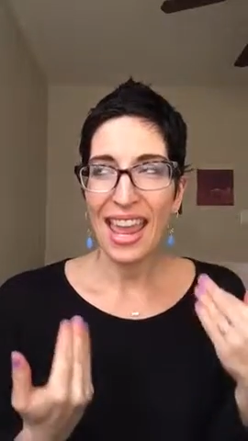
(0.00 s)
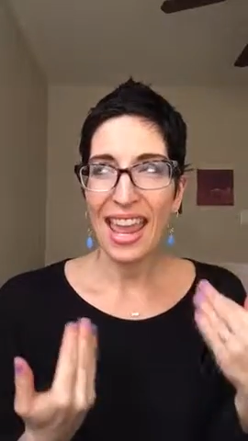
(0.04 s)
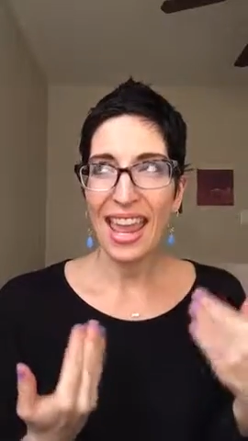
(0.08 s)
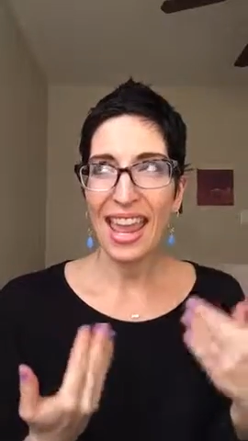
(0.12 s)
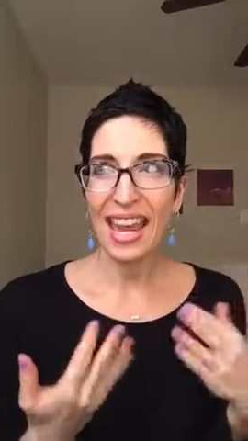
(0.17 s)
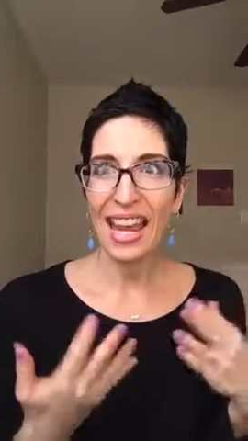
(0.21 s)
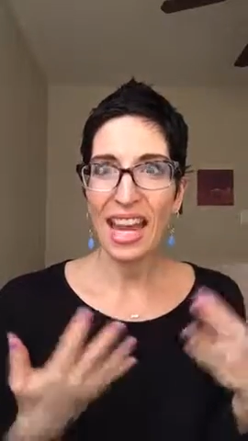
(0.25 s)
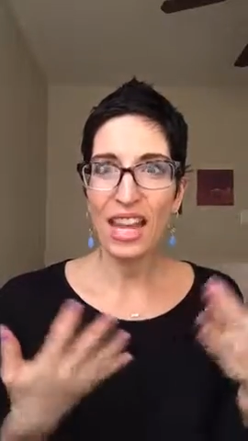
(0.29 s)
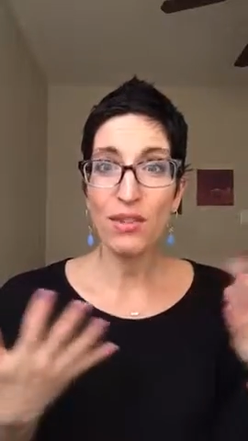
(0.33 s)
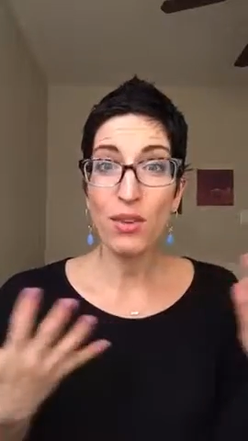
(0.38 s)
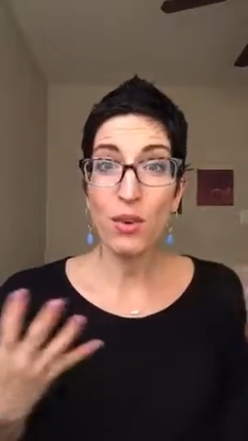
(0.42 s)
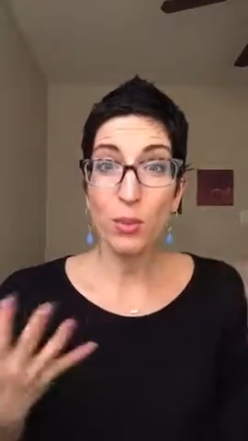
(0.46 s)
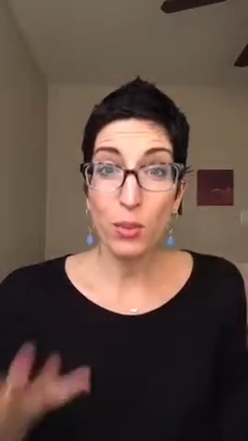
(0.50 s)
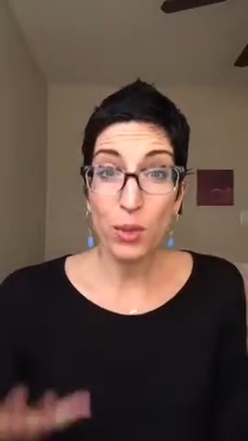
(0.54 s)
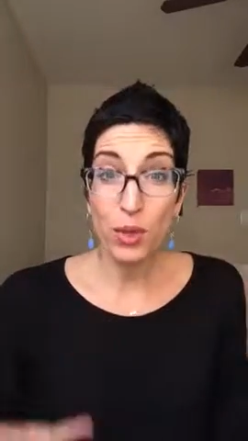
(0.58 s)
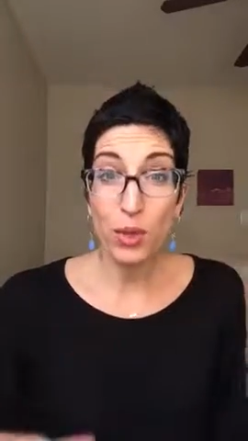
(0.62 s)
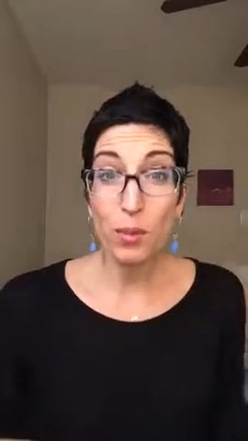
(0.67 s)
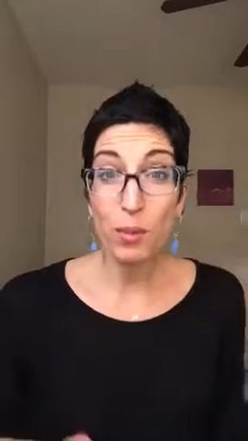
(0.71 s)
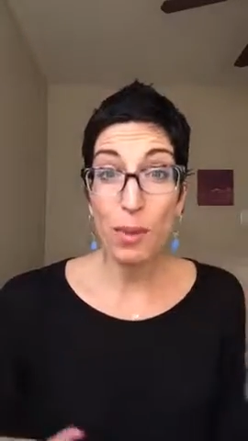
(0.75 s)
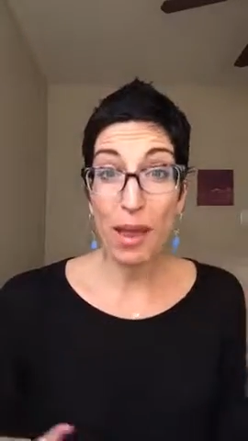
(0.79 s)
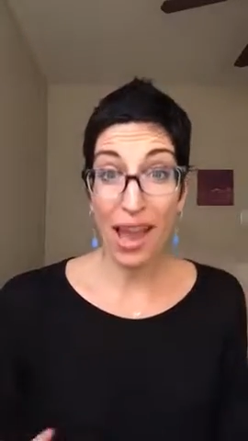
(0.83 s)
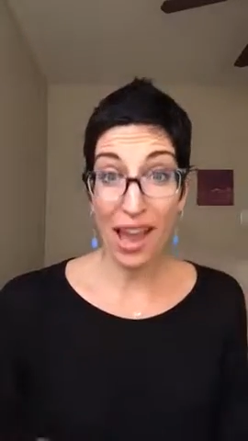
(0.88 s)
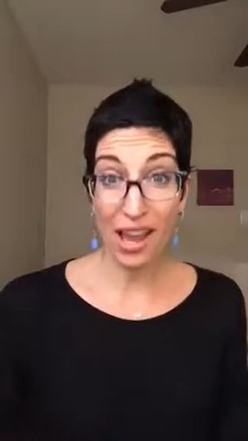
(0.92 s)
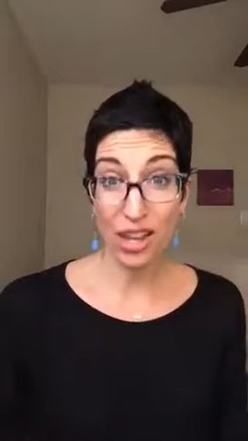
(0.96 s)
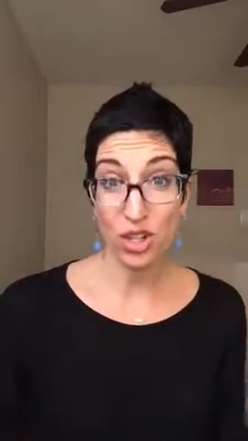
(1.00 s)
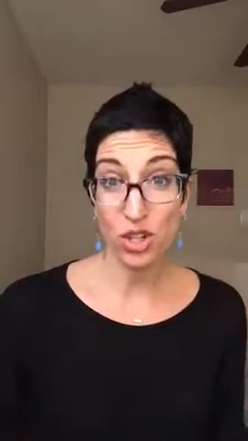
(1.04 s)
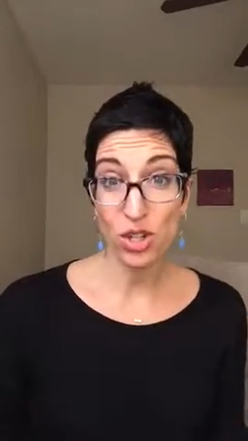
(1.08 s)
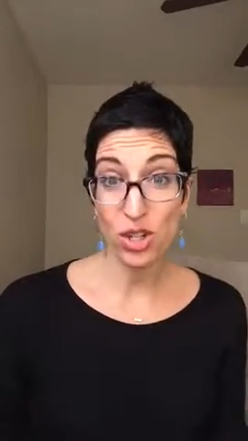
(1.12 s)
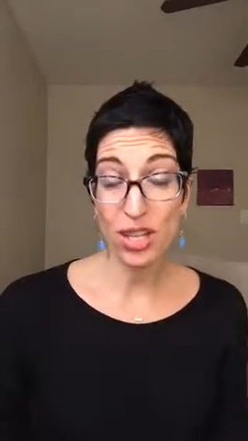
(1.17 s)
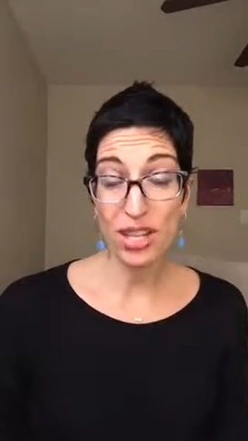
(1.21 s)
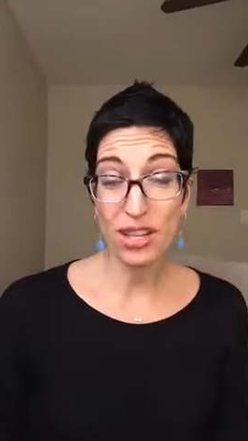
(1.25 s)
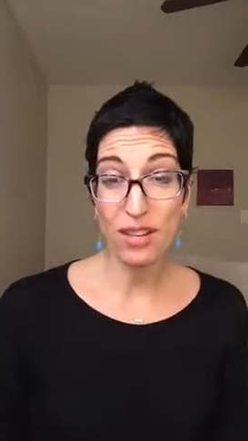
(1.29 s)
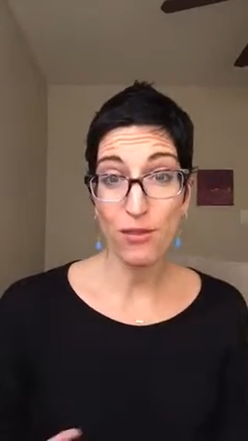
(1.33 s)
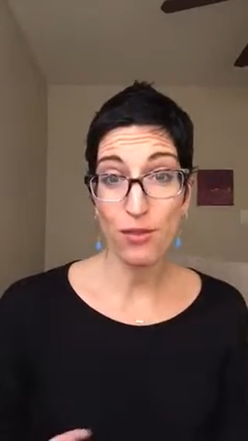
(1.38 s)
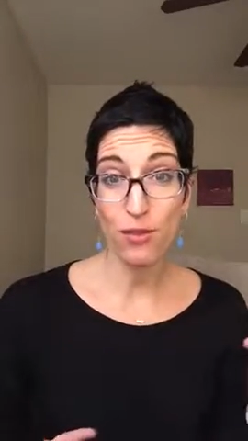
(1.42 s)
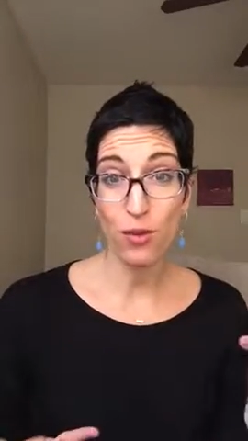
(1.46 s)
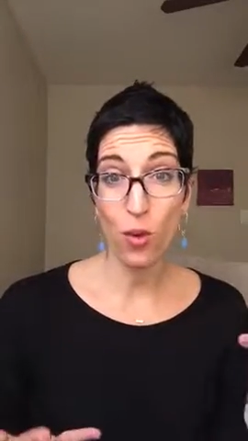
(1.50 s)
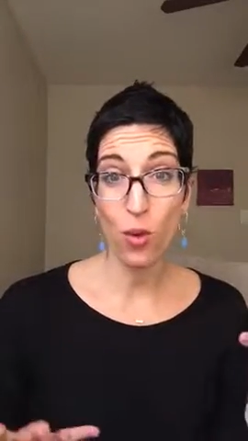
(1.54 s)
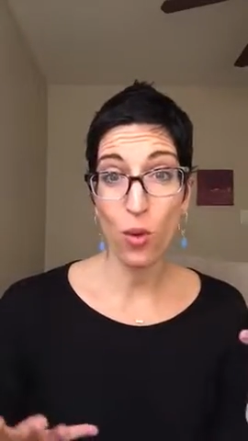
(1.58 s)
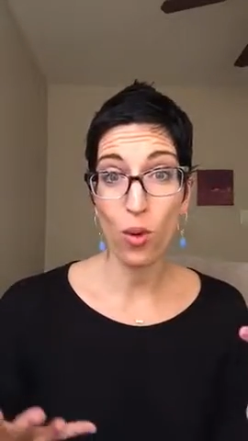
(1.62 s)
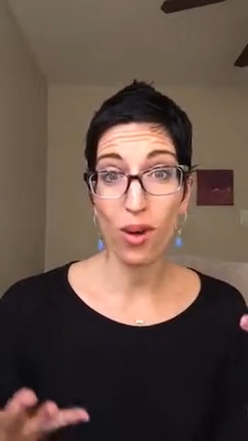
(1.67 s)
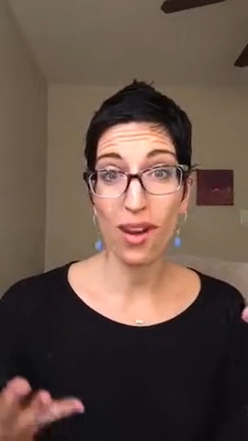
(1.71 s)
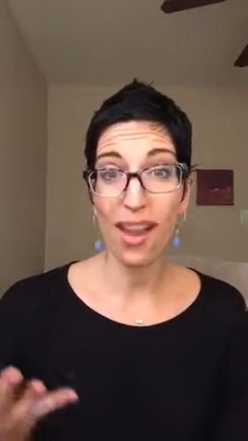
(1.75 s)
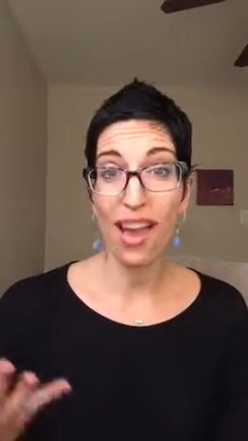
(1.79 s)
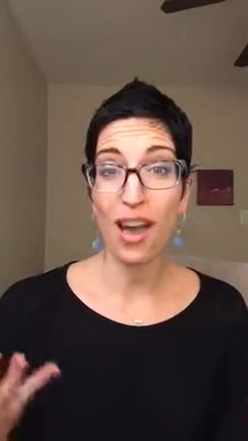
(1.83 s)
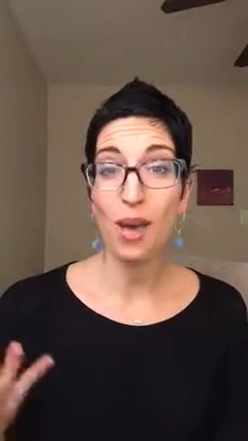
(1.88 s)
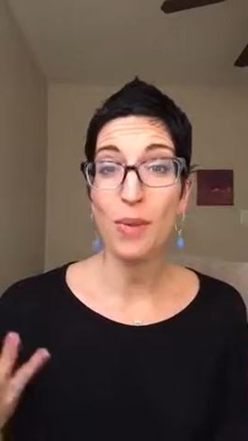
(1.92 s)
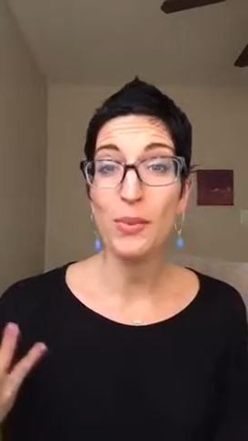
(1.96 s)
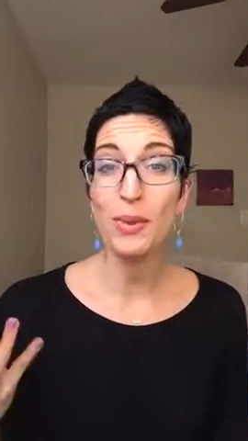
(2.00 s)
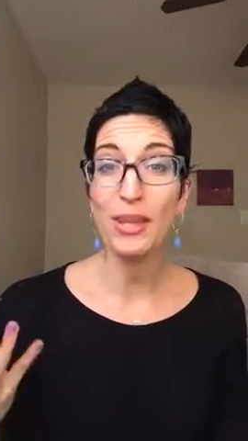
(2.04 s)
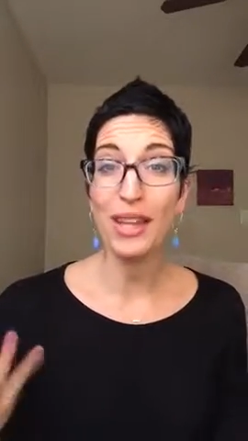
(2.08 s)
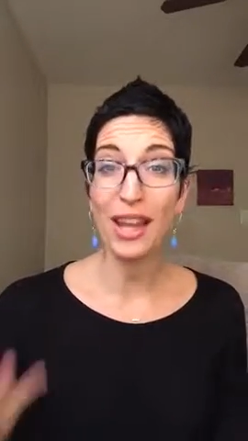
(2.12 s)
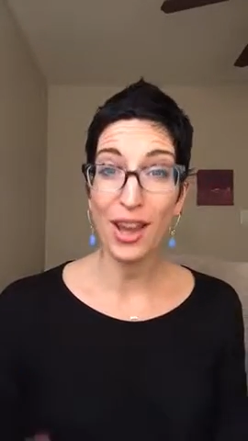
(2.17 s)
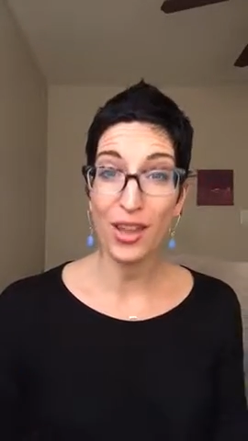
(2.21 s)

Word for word: and I have a real passion for helping